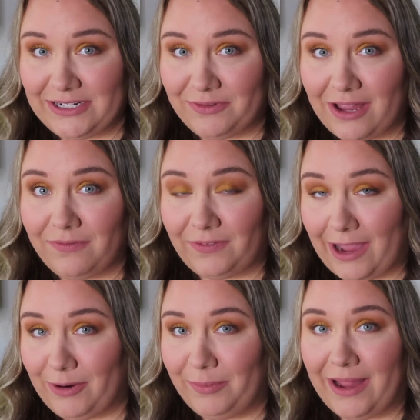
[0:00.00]
and Rolf
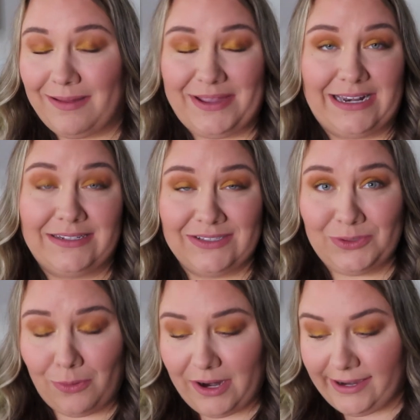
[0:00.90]
Flower Bomb in a
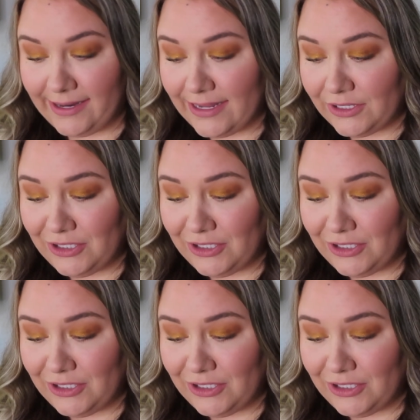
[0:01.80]
store,